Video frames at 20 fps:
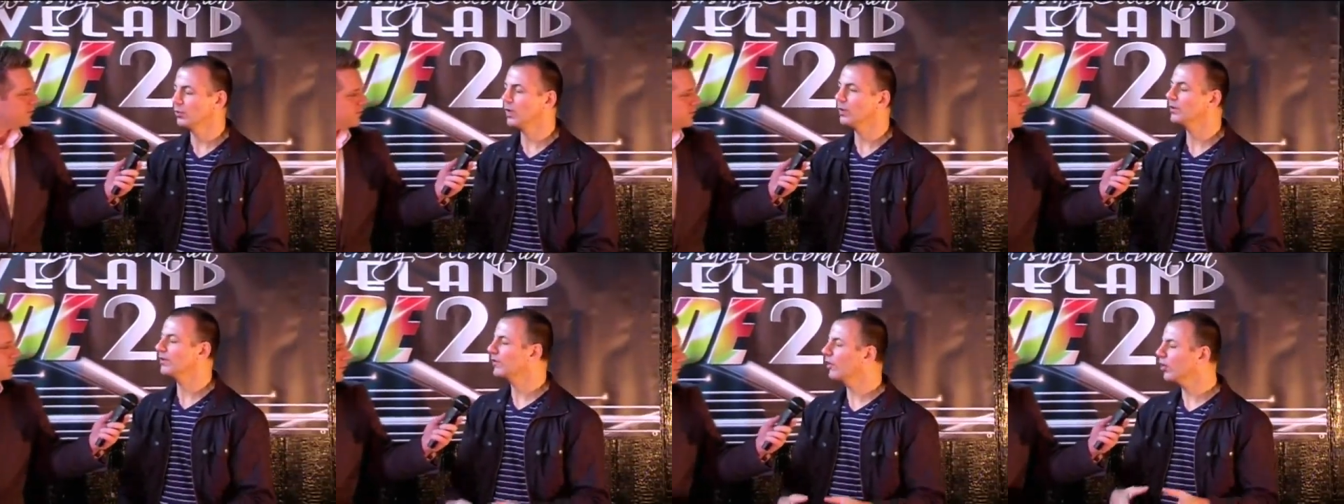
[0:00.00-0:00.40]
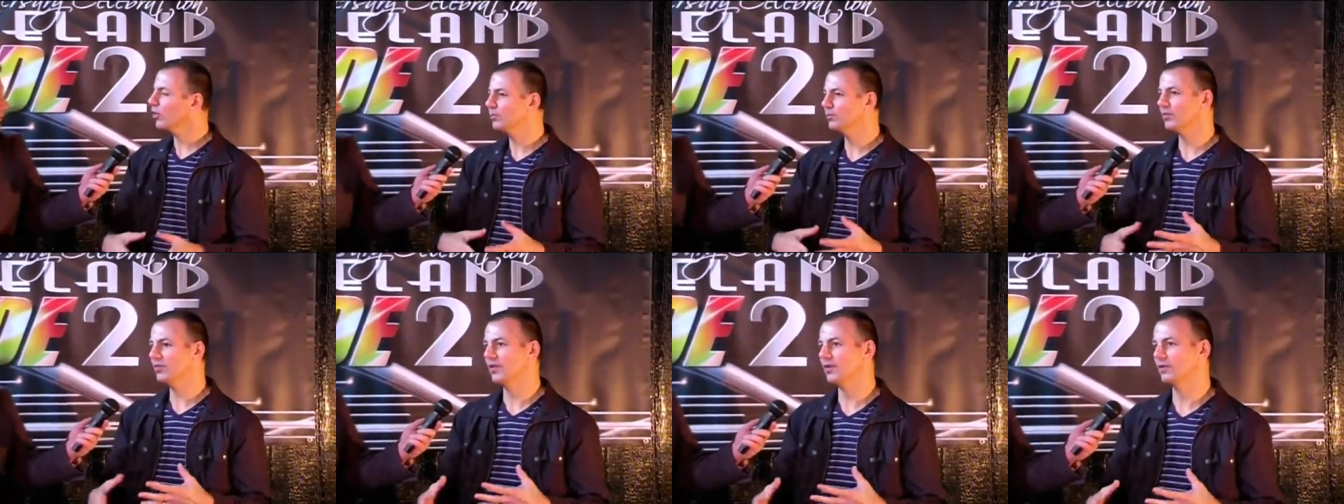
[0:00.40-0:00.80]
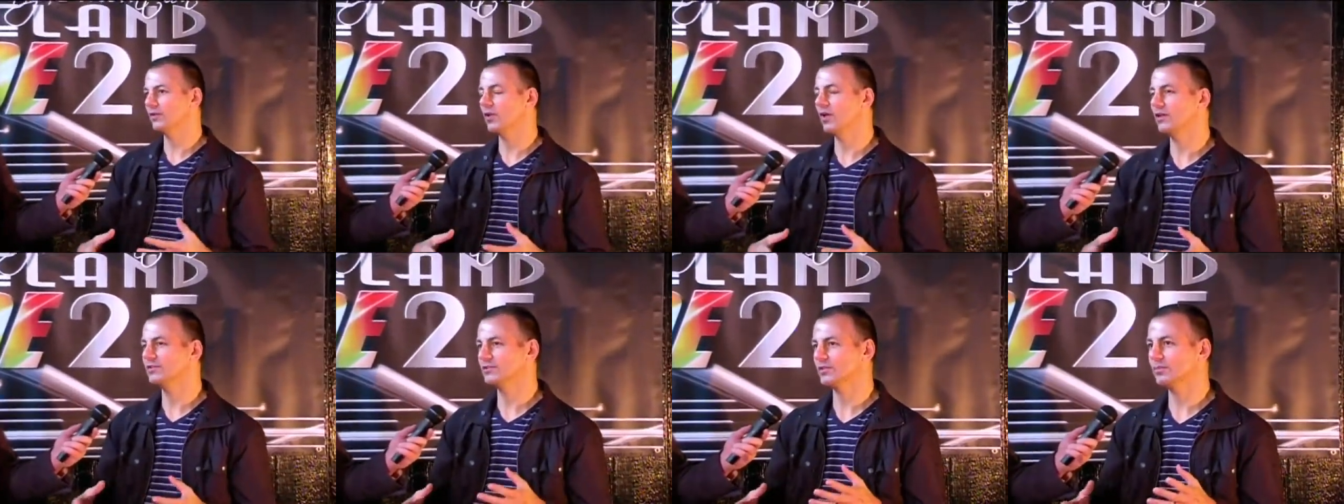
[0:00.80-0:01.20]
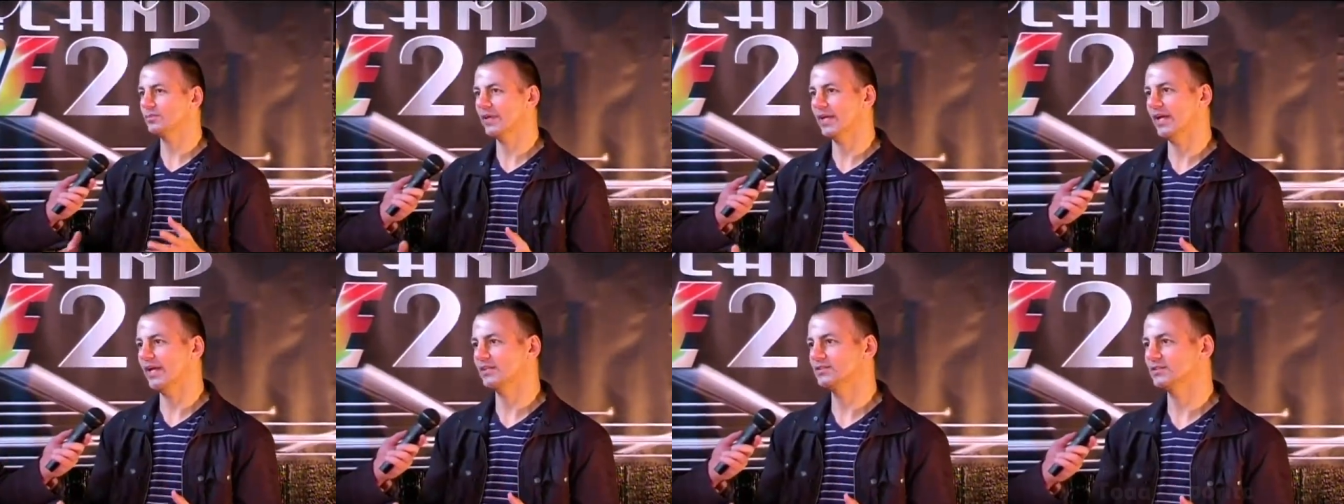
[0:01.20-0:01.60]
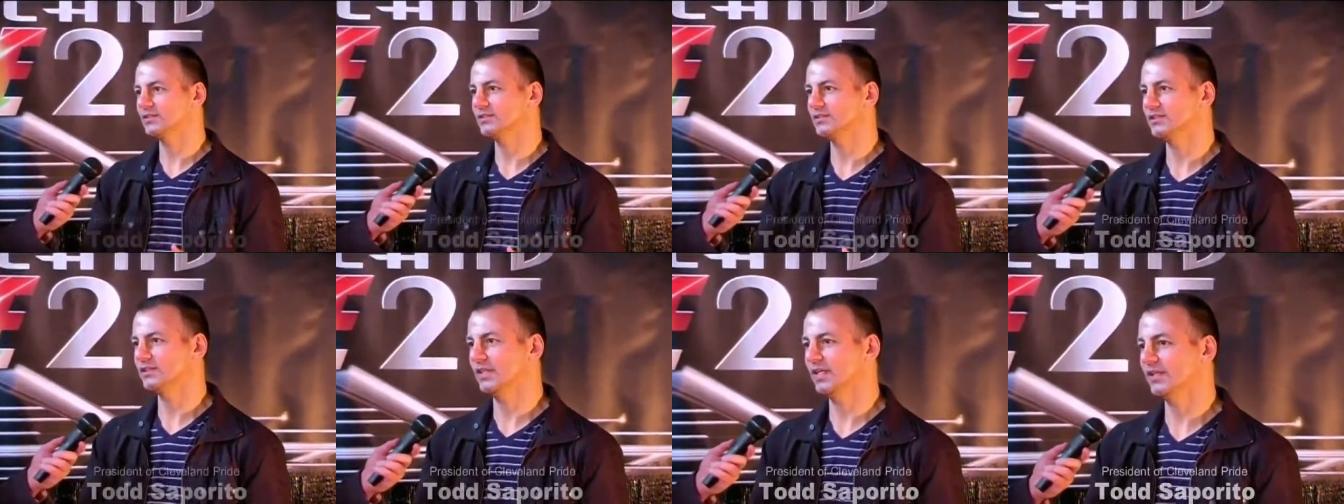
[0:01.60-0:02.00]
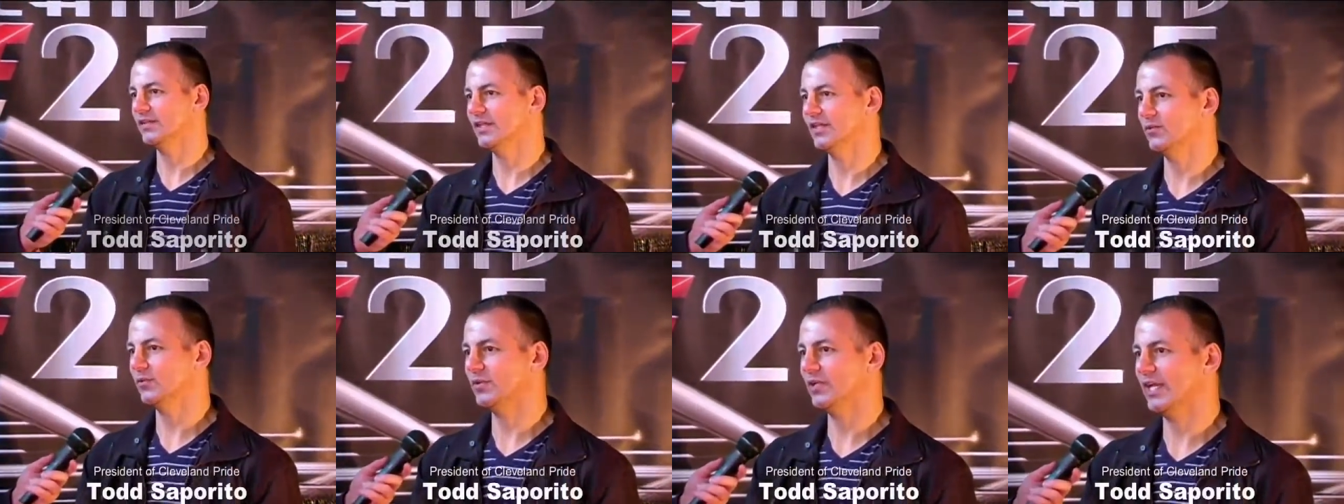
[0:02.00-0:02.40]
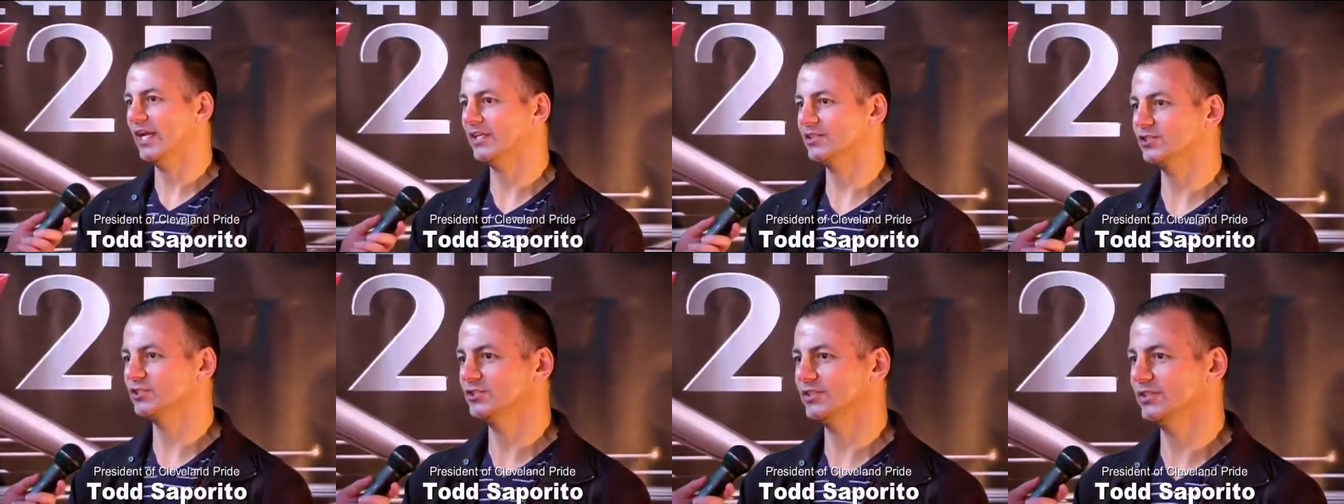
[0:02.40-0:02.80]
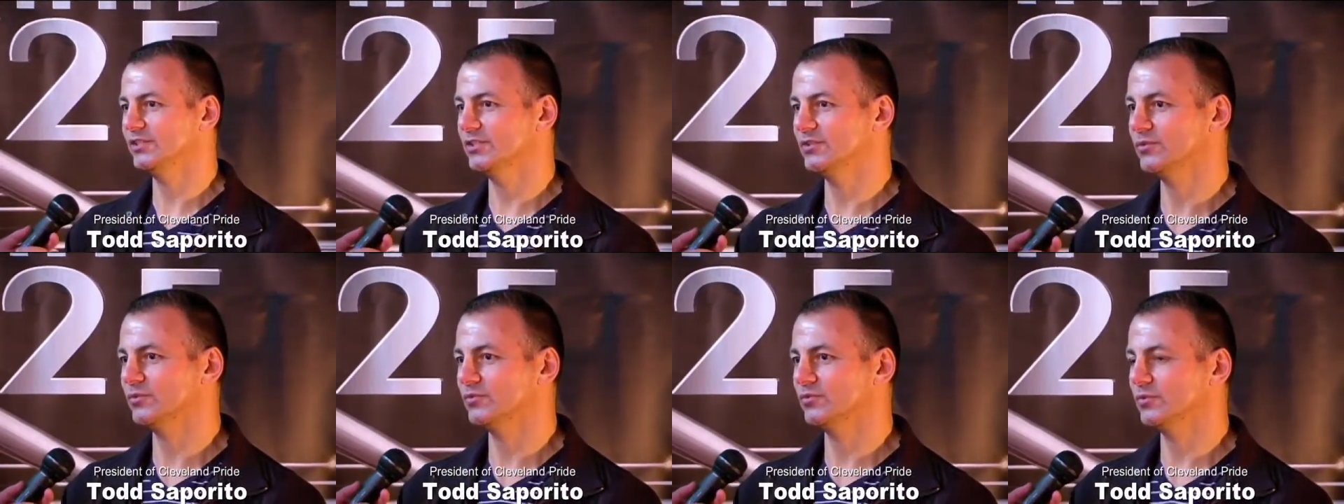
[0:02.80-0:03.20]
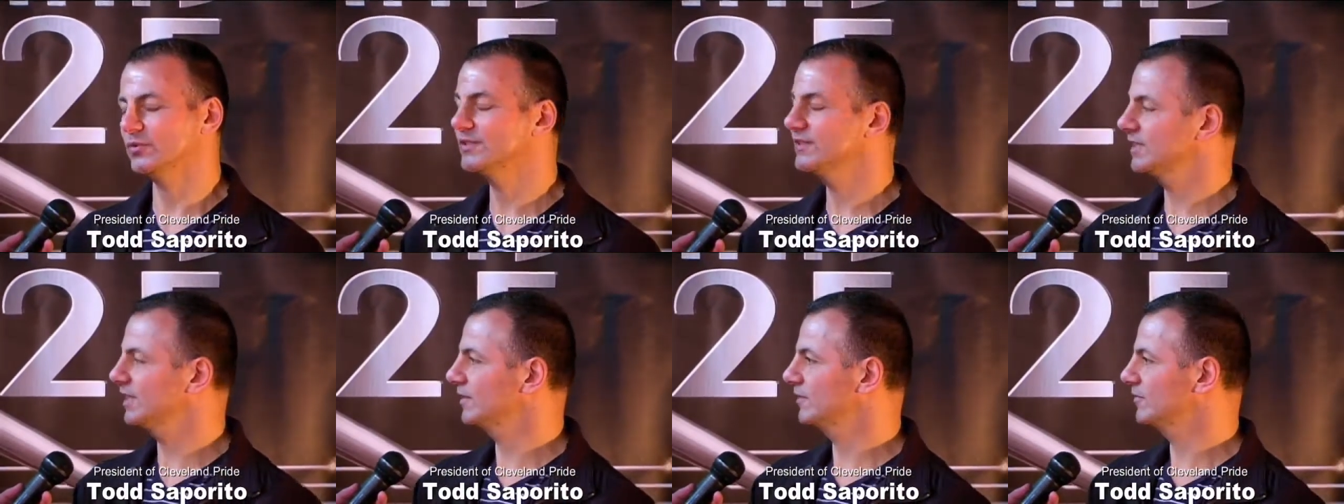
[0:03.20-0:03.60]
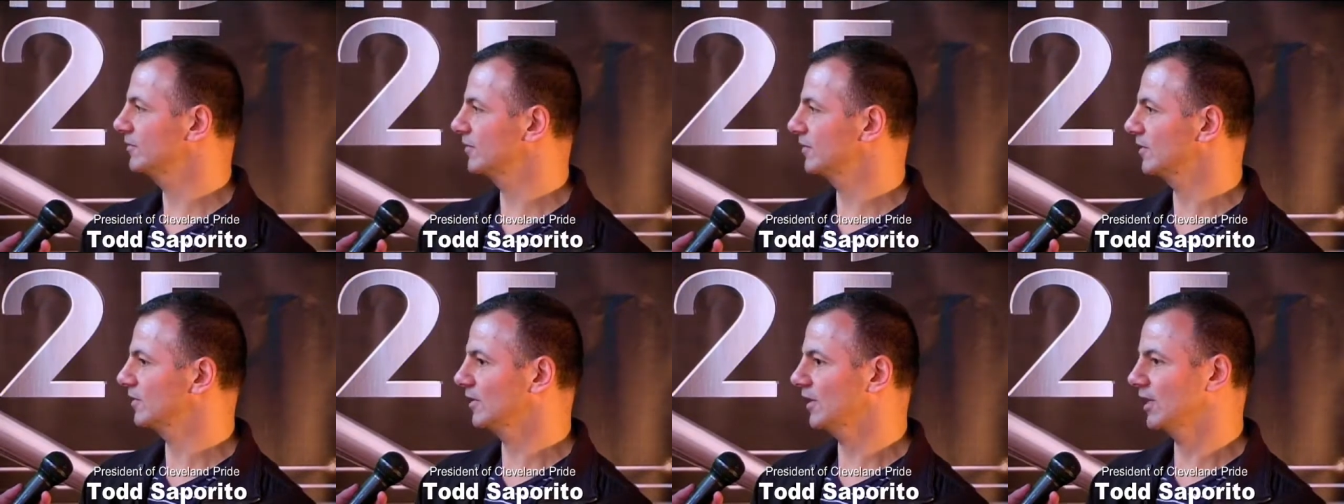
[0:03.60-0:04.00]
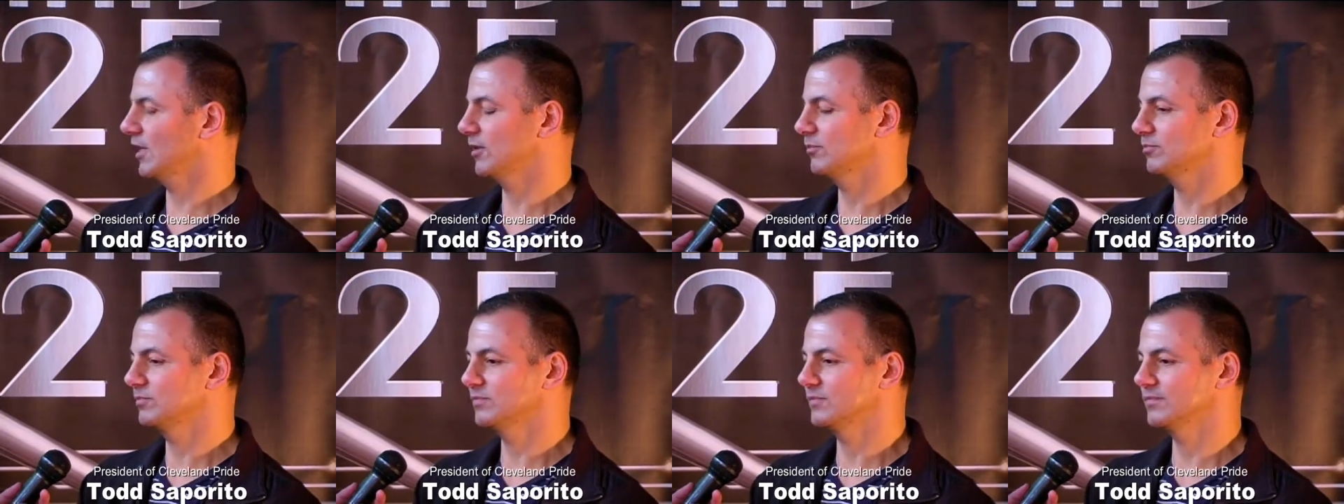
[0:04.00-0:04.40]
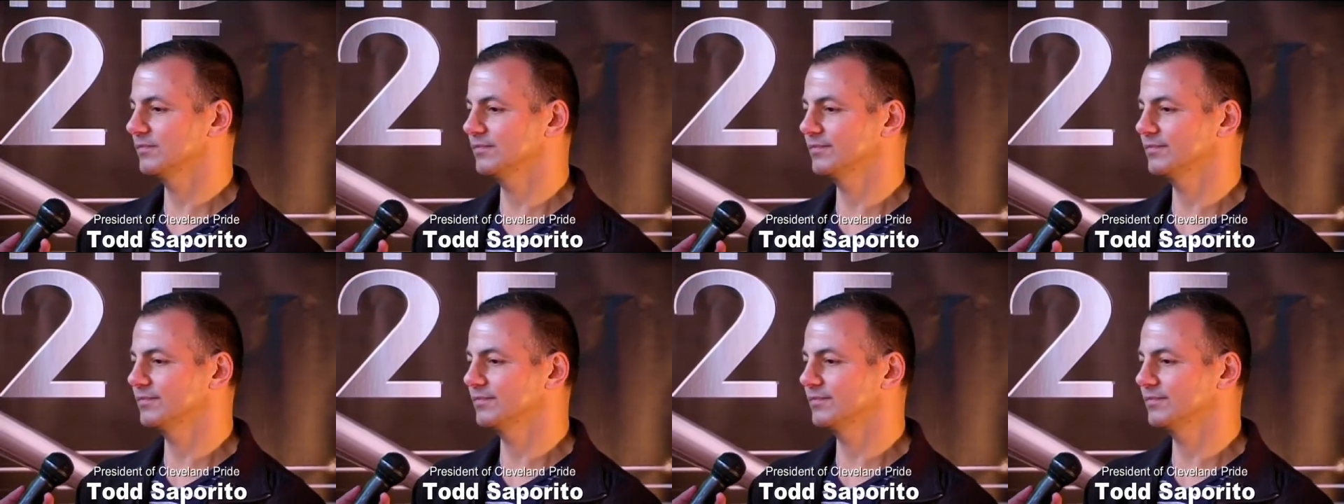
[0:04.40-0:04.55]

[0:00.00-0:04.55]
Well, with hope that laws are passed and that we actually receive um,